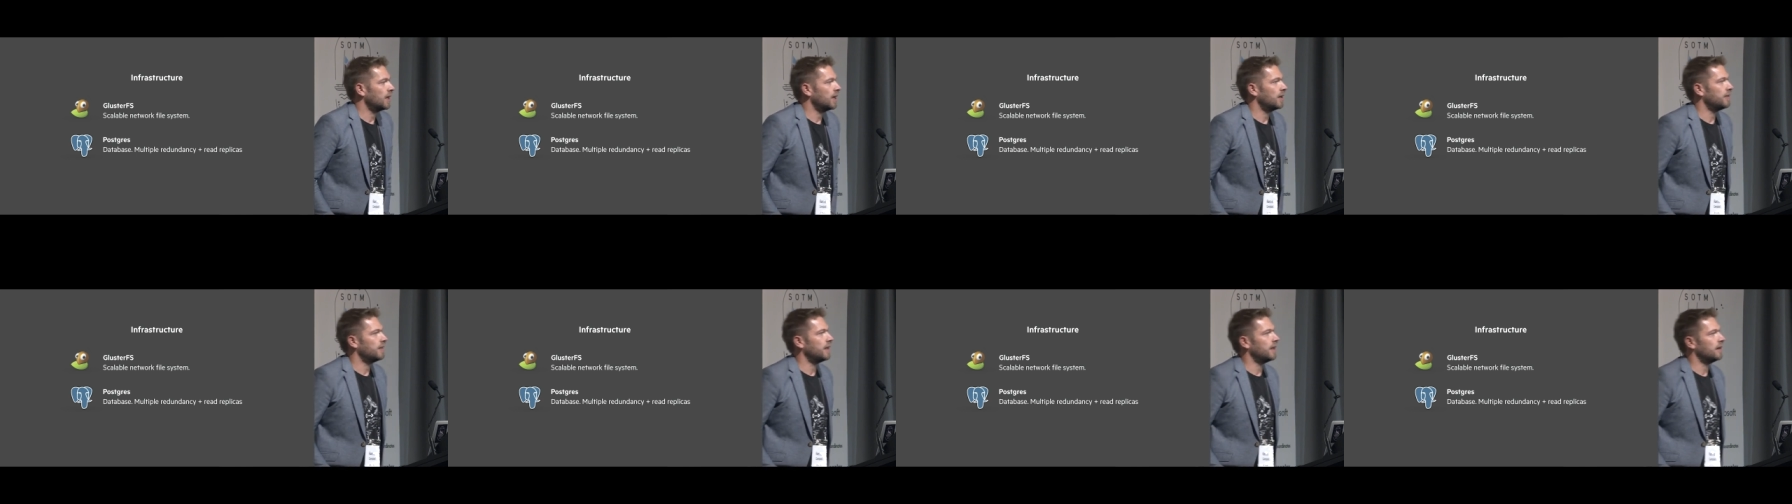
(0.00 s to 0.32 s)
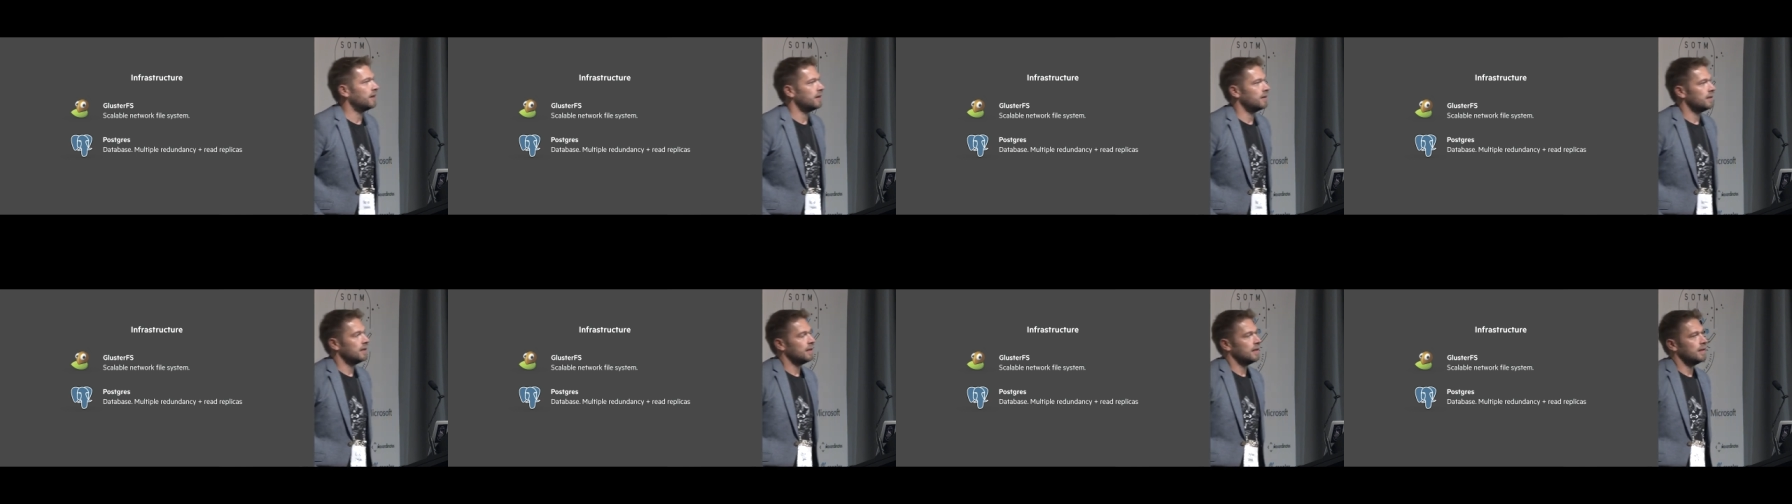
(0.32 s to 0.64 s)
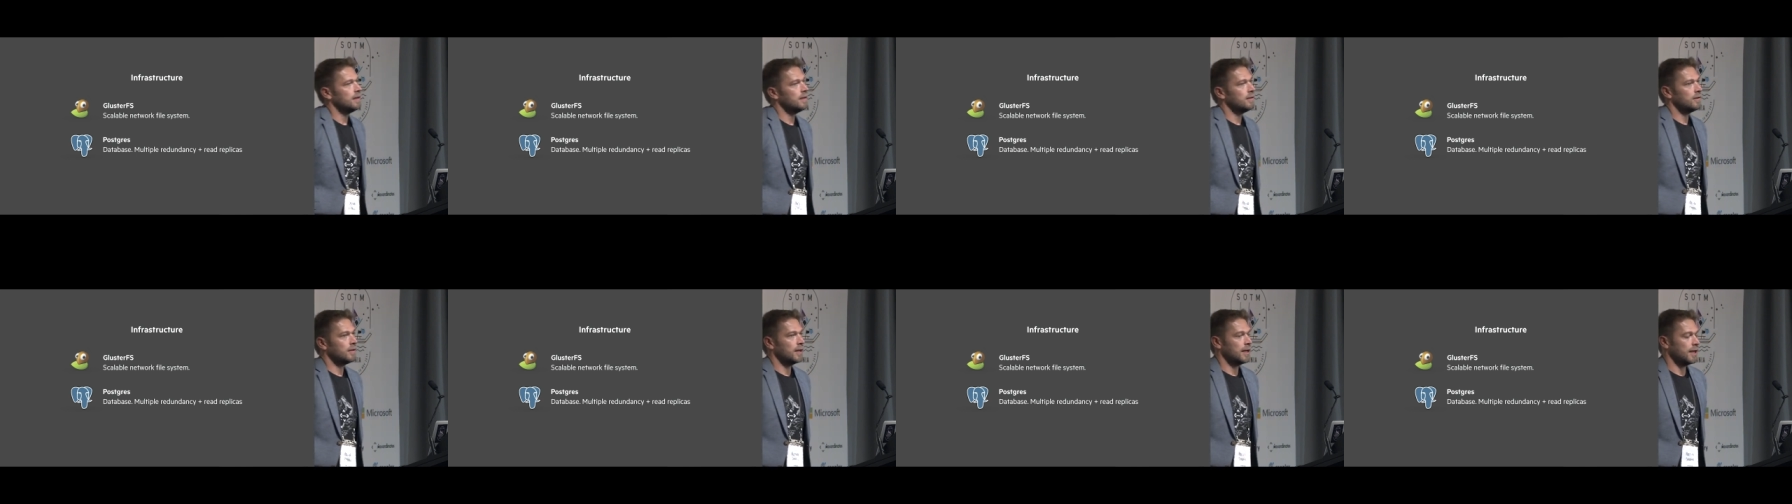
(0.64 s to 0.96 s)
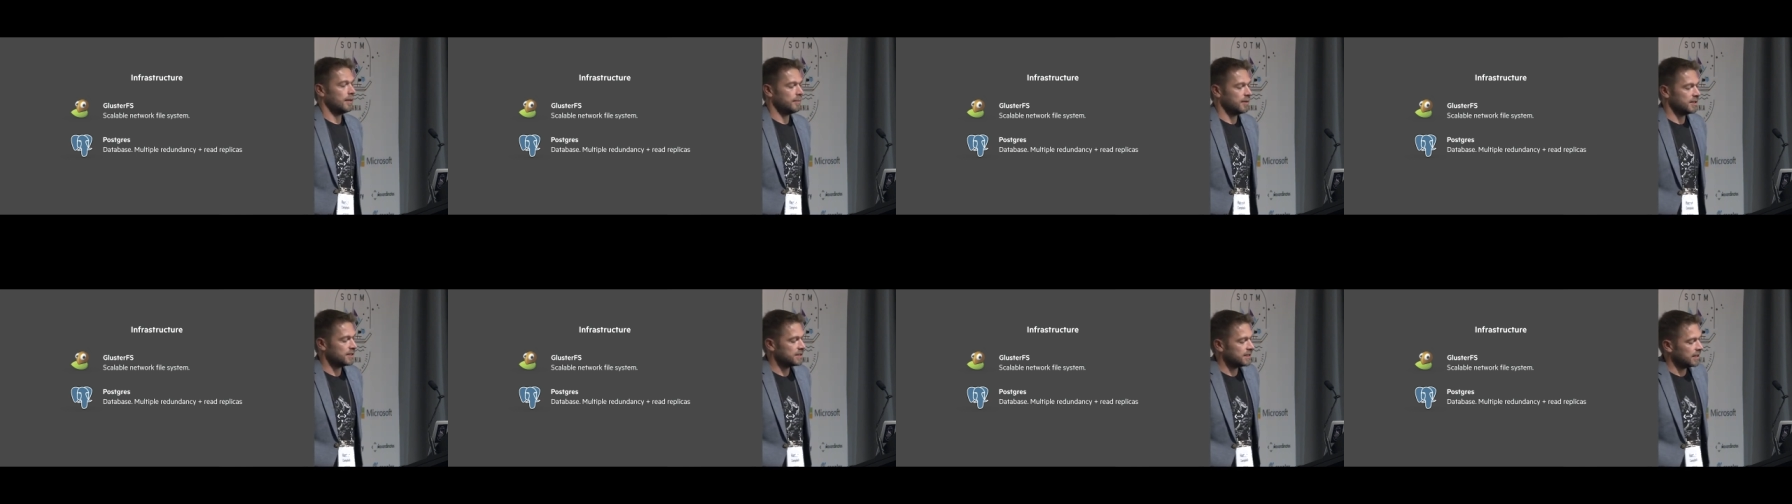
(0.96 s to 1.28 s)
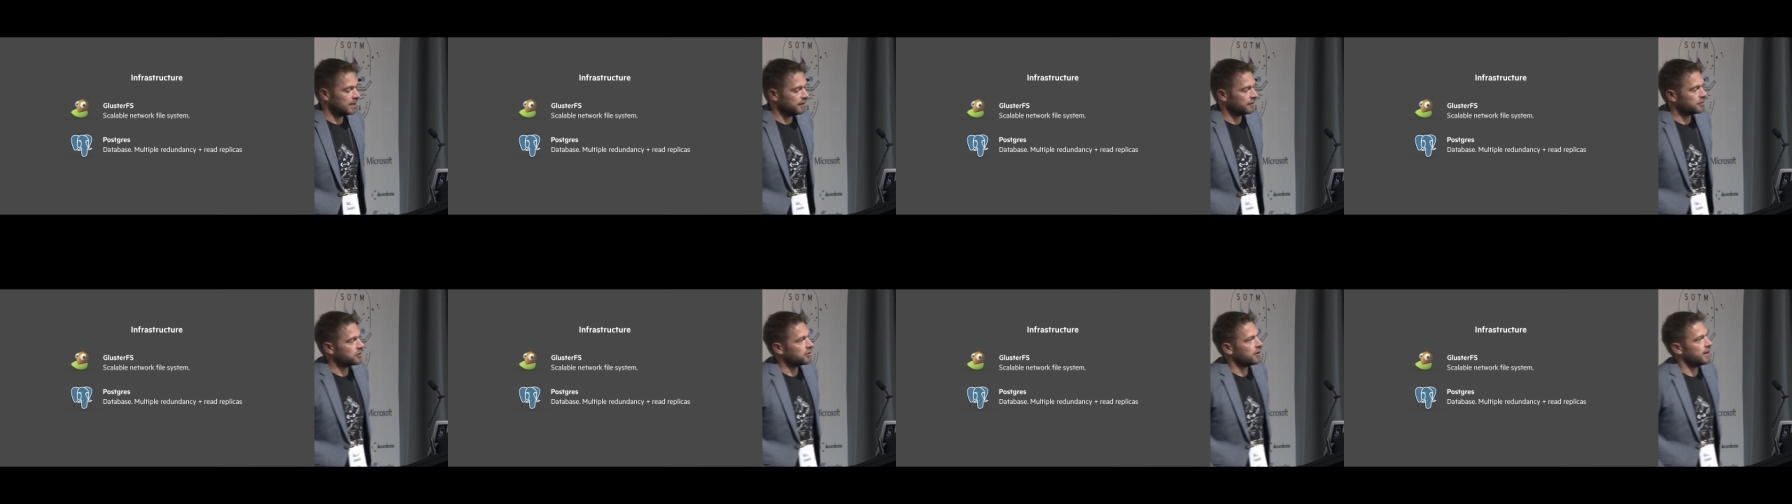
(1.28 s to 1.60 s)
and then um,
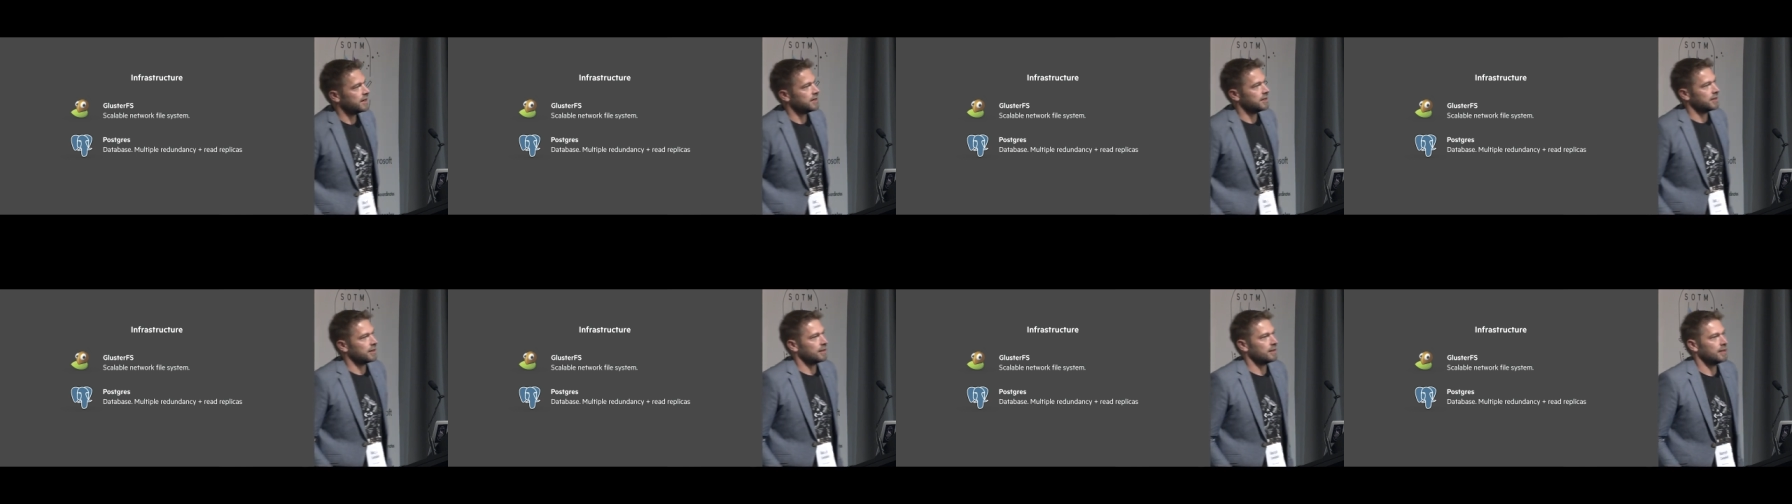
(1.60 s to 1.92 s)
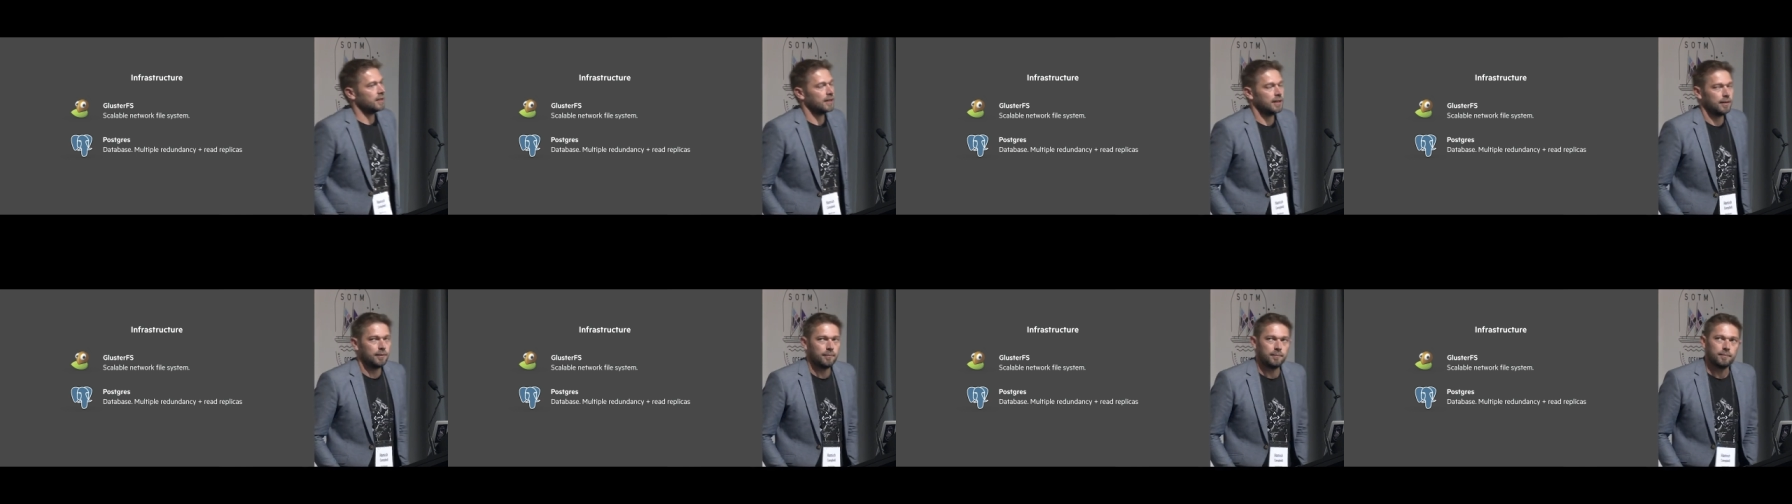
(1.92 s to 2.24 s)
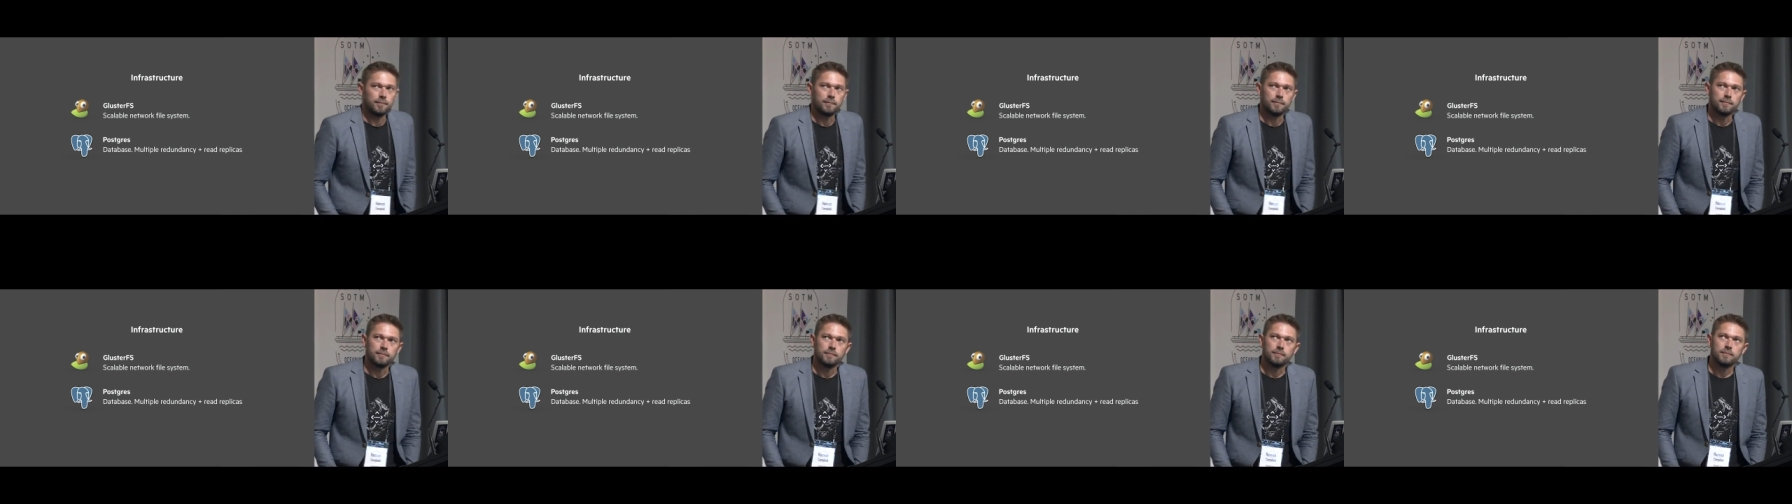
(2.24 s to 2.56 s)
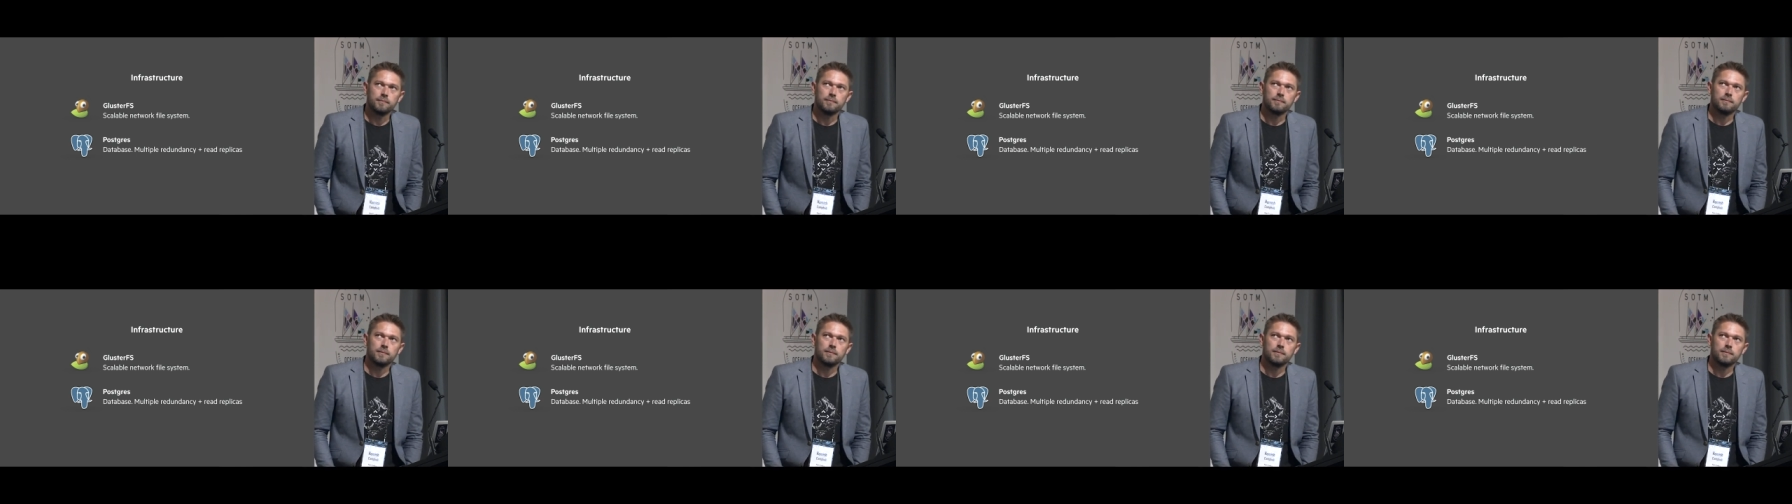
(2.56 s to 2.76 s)
instead of trying to um,